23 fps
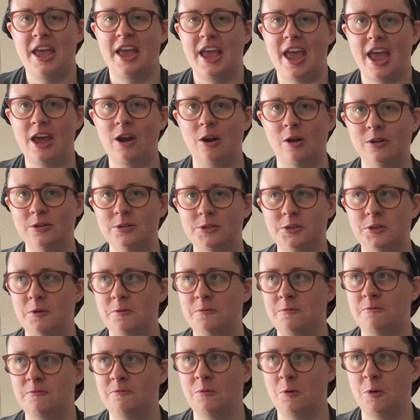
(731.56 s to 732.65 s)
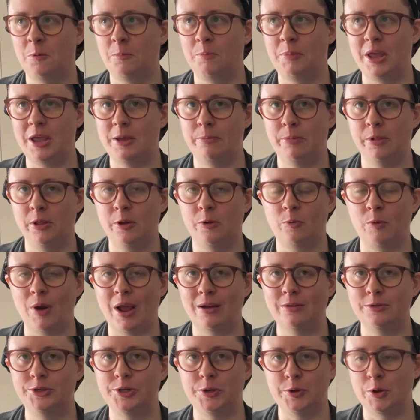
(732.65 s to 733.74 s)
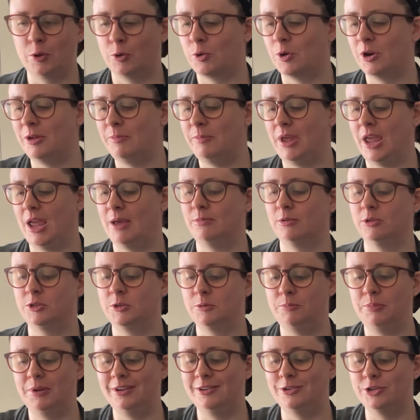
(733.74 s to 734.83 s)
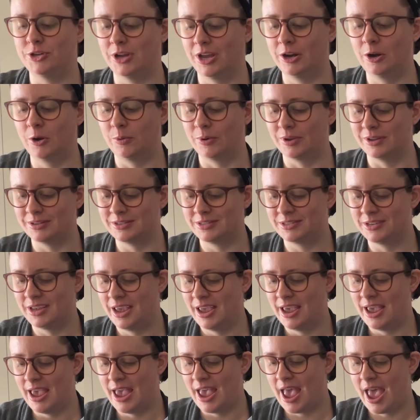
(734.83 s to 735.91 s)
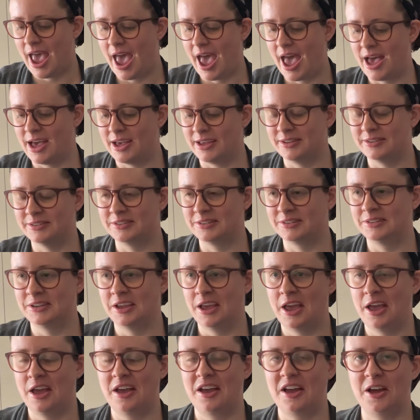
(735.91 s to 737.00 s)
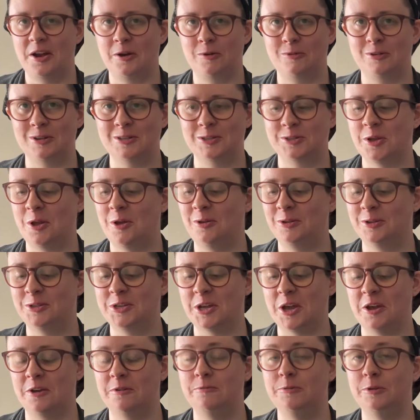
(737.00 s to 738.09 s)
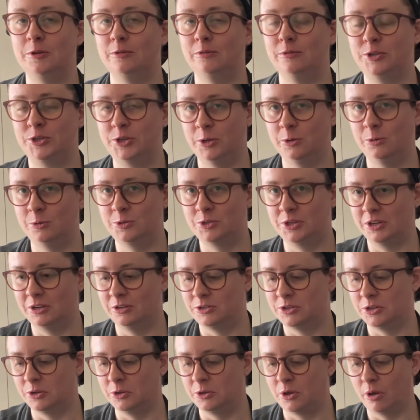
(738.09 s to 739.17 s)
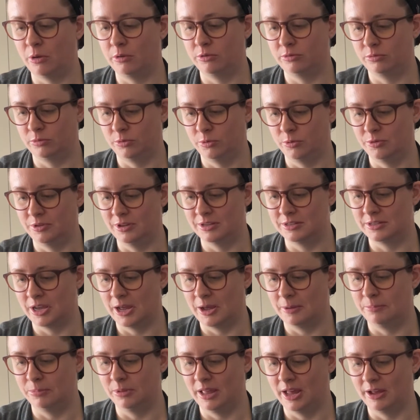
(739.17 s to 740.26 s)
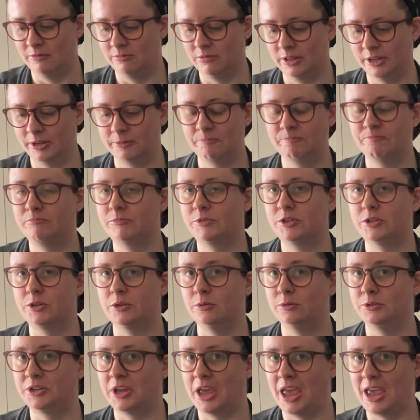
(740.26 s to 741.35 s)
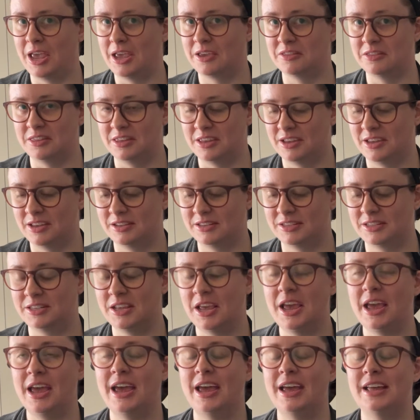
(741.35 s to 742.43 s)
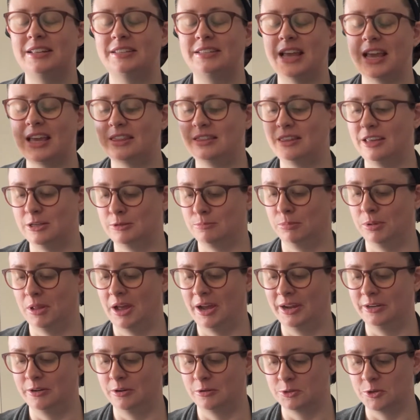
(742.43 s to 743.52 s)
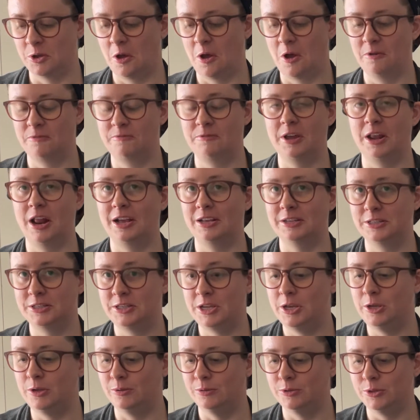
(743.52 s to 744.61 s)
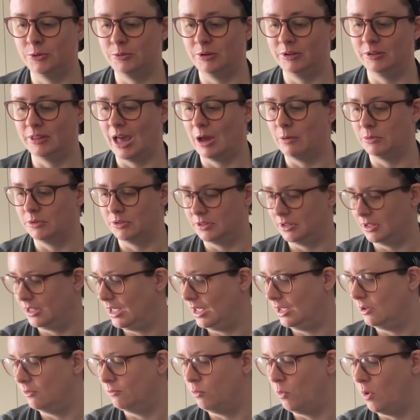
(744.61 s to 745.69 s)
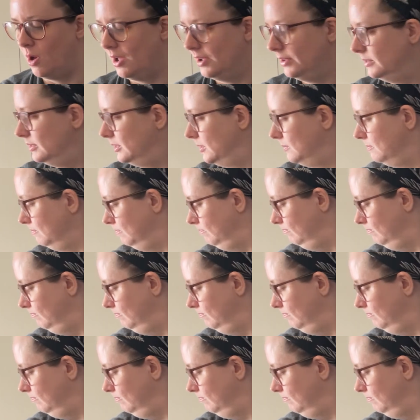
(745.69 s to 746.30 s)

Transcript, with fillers: And also for people around you. You're going to be able to be generous as a result of you choosing to go through this up leveling, to take this, take these blinders off. And I see you doing that with the King of Wands.